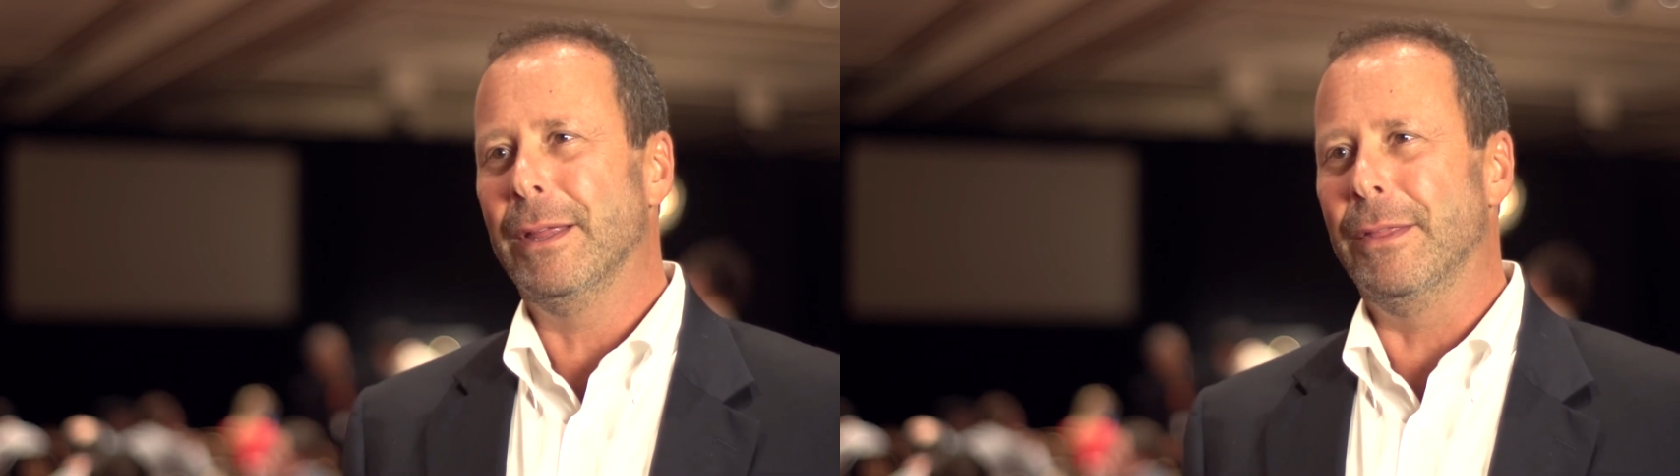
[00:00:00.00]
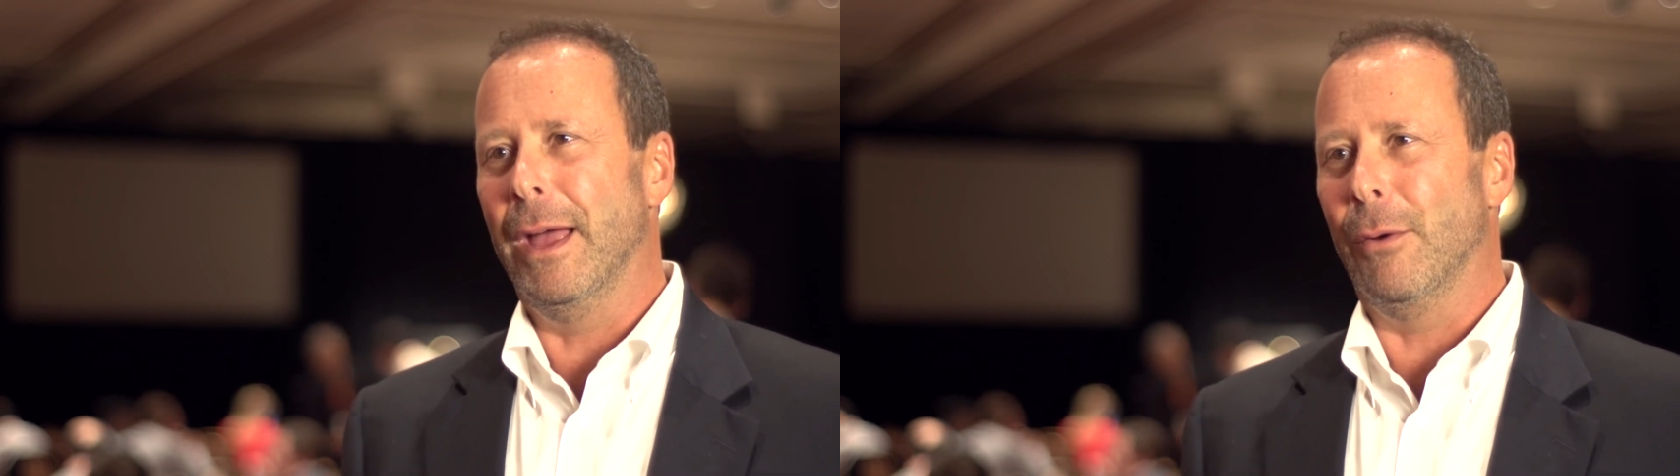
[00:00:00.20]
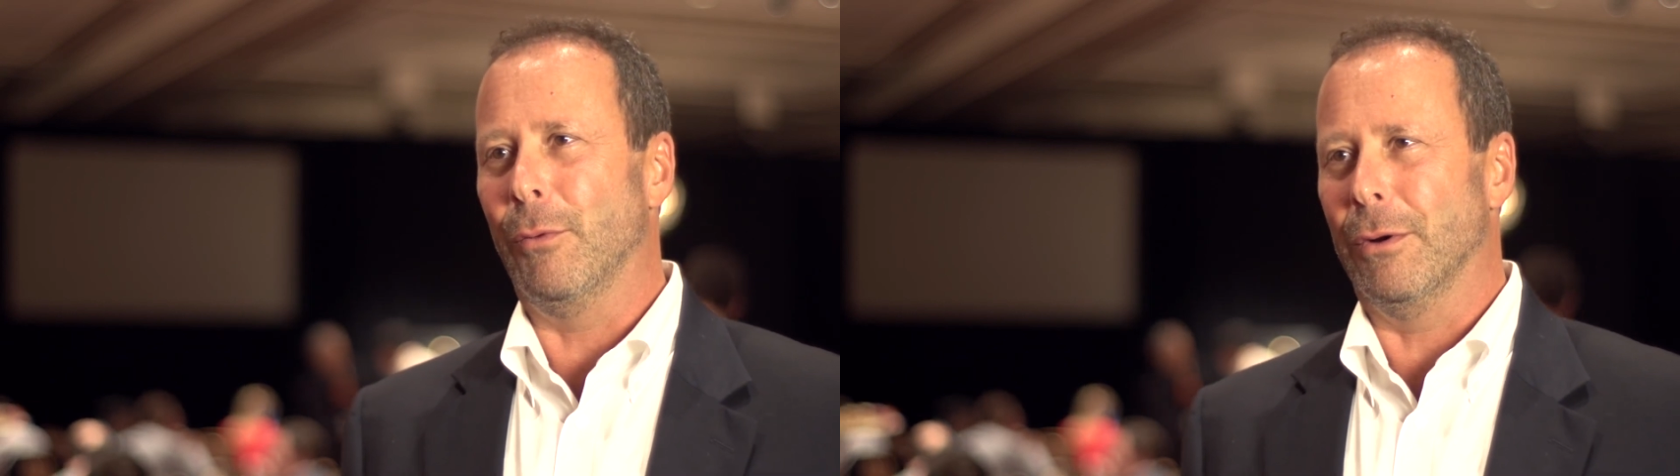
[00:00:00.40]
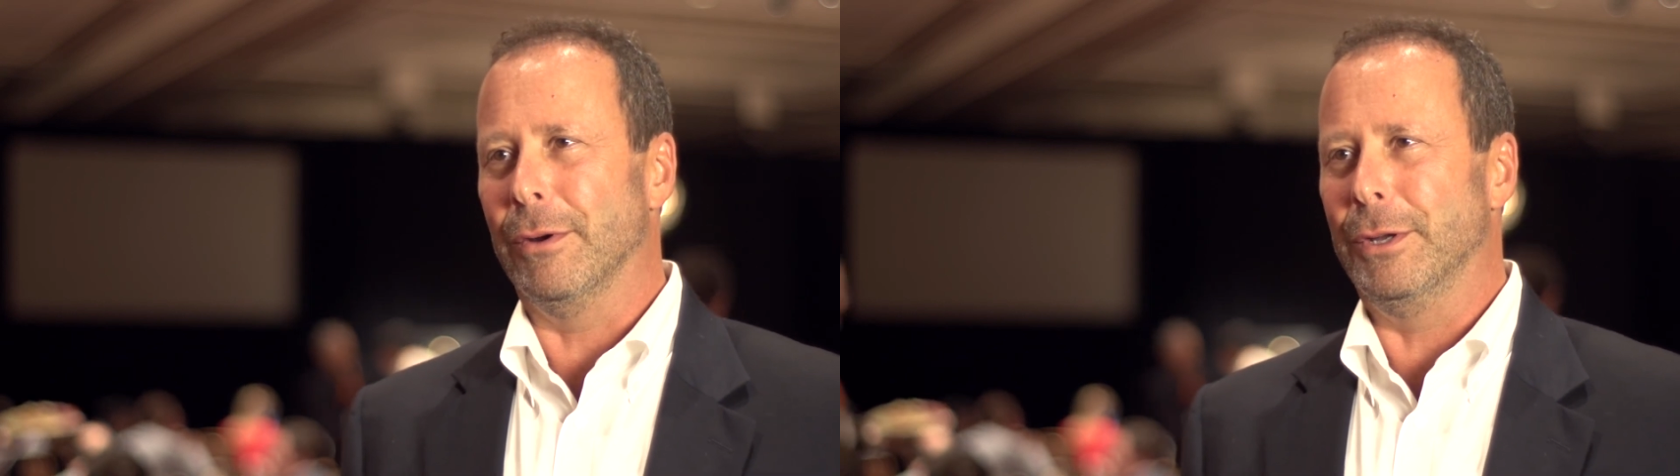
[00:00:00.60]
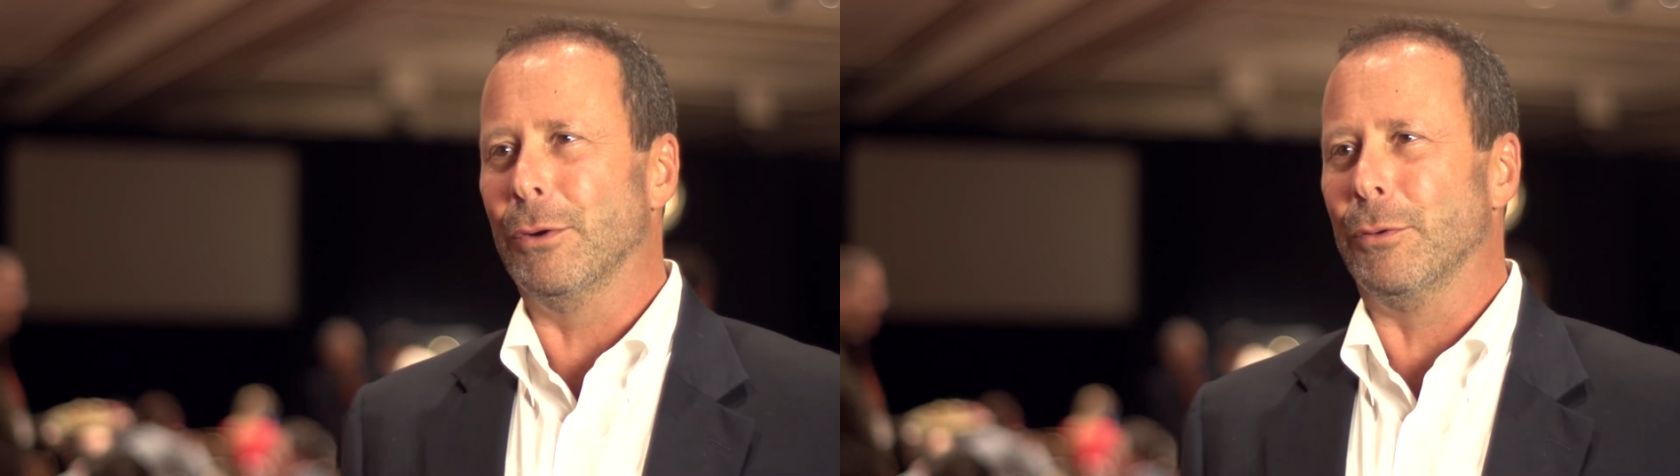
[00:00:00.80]
that
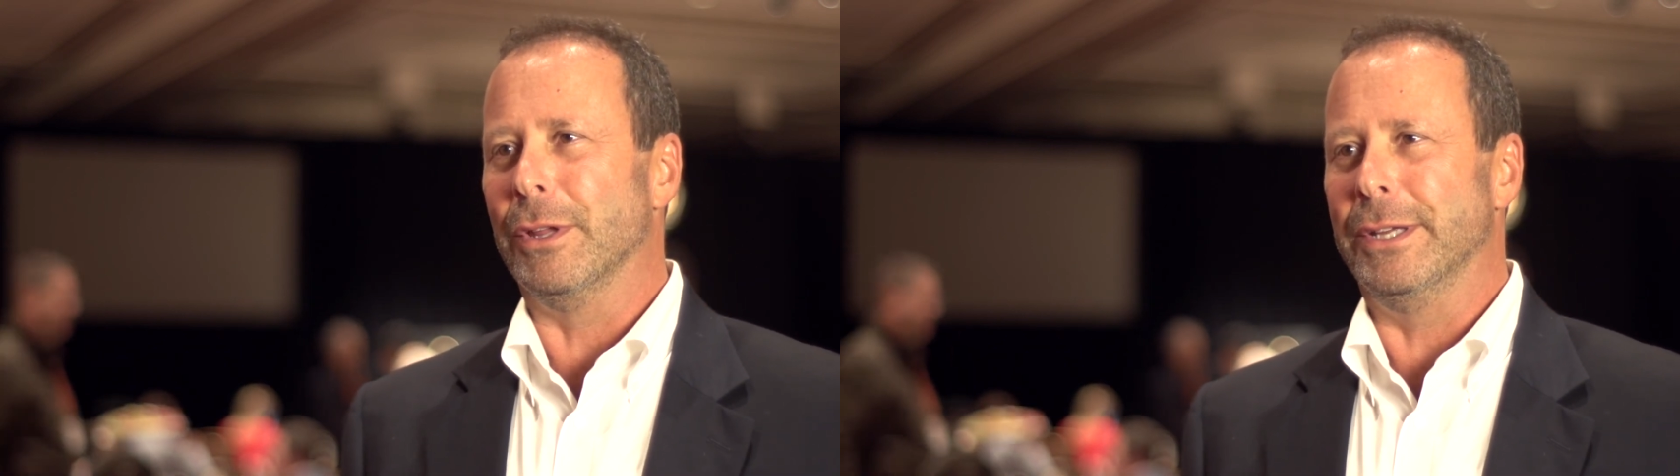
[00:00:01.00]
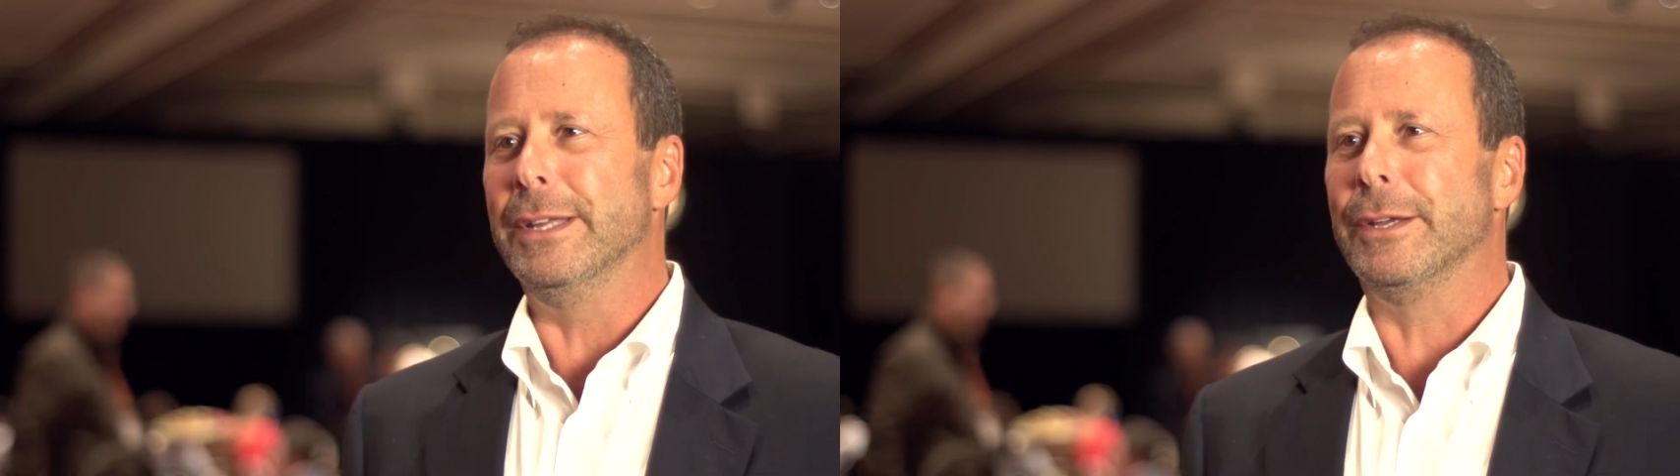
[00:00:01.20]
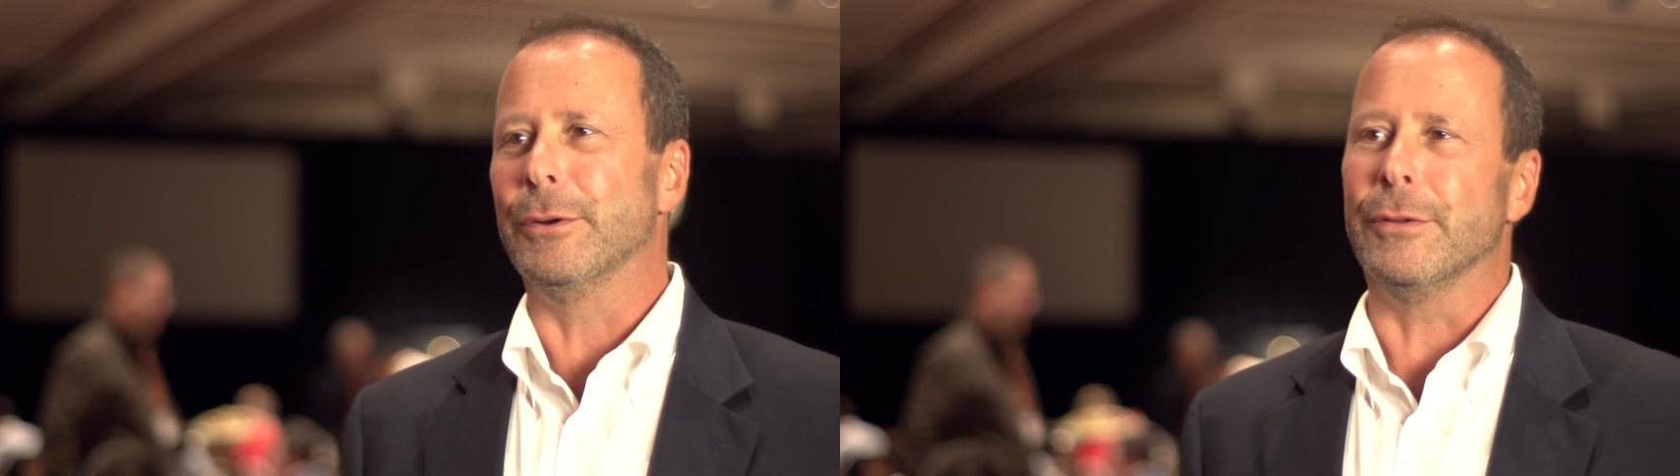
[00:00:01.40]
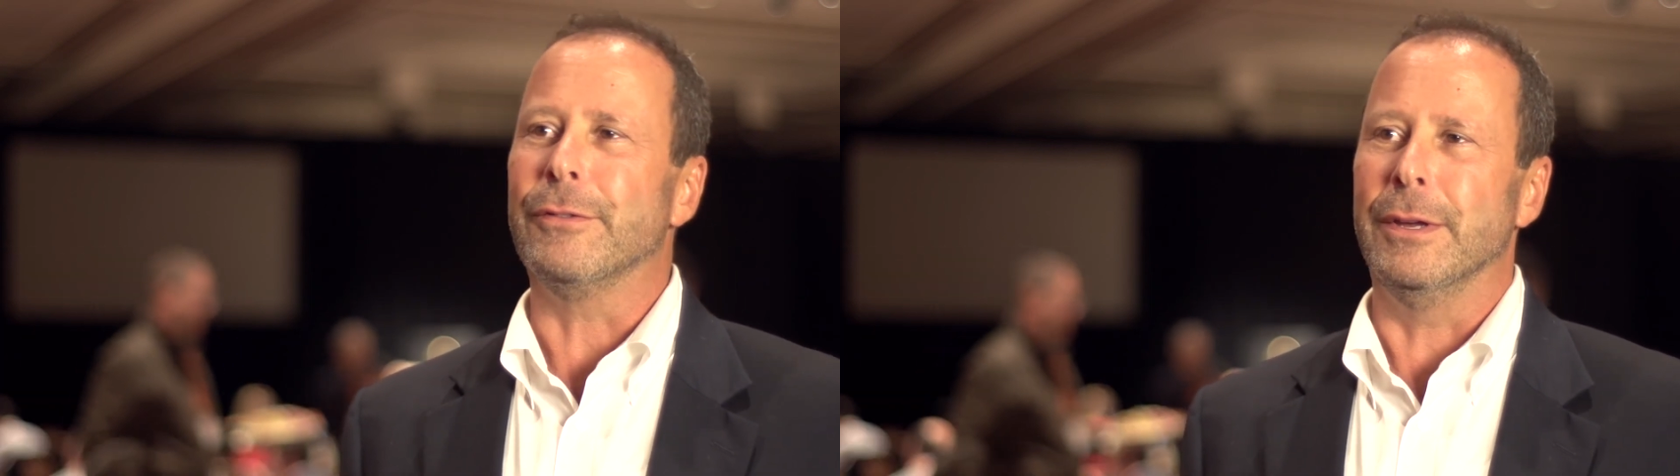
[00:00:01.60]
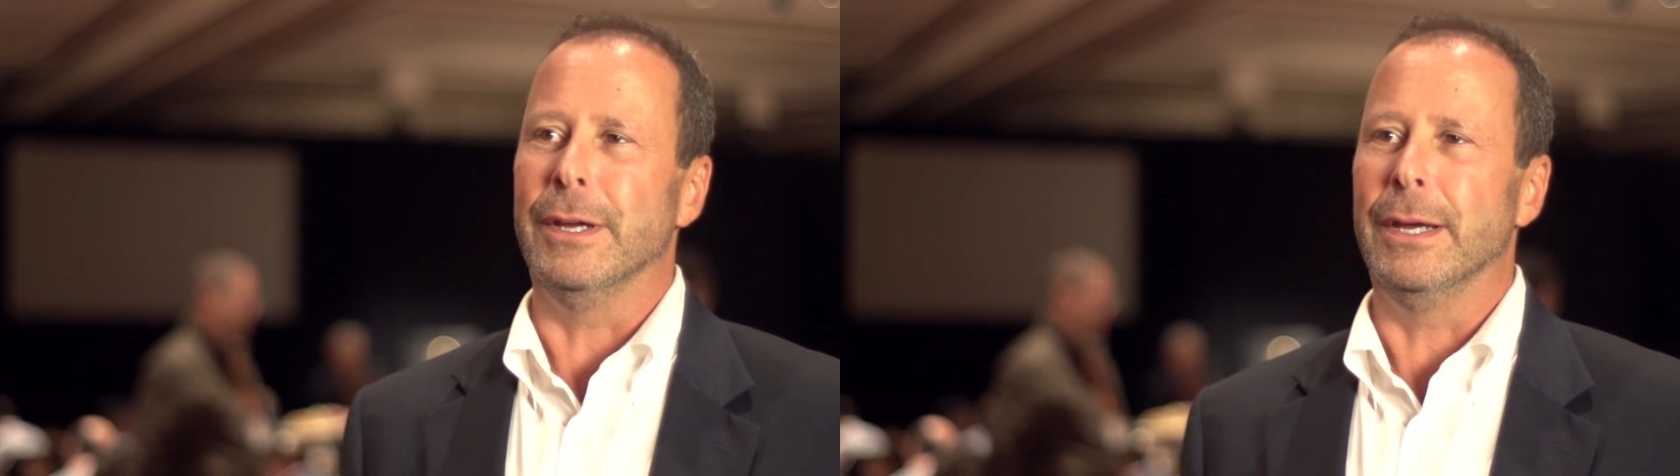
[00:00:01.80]
we're really eager to
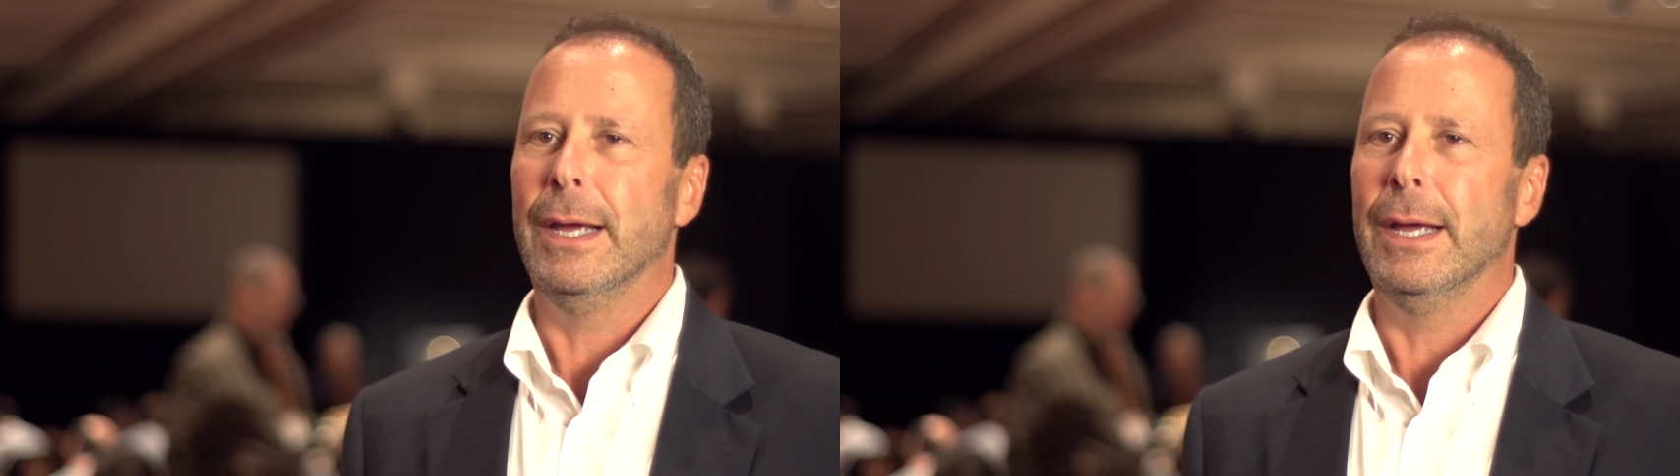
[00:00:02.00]
see.